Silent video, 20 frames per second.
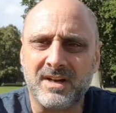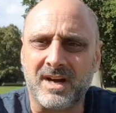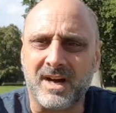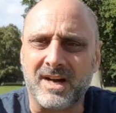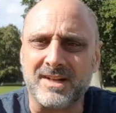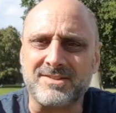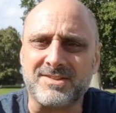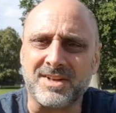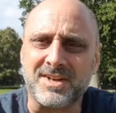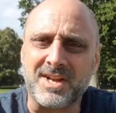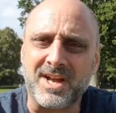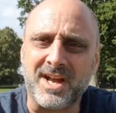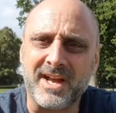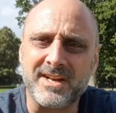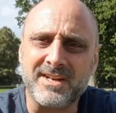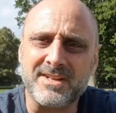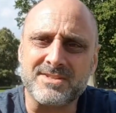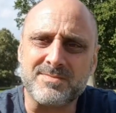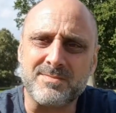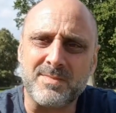Uh,
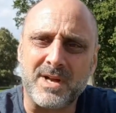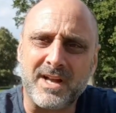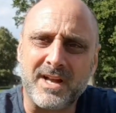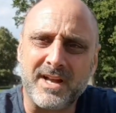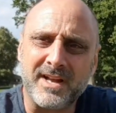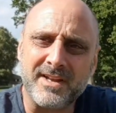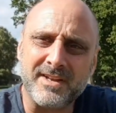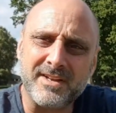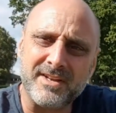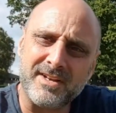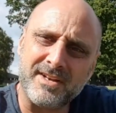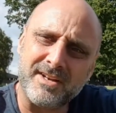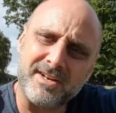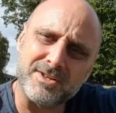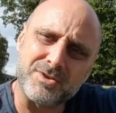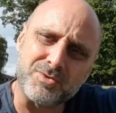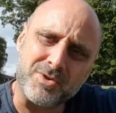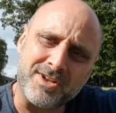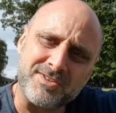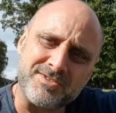tonight is my
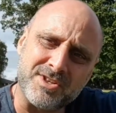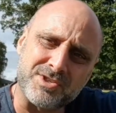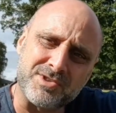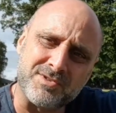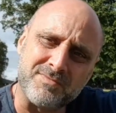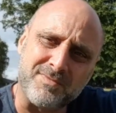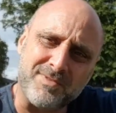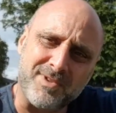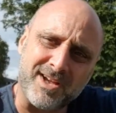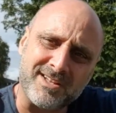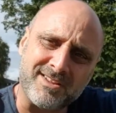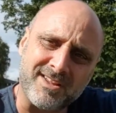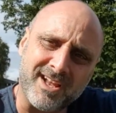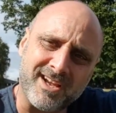uh, transition flight.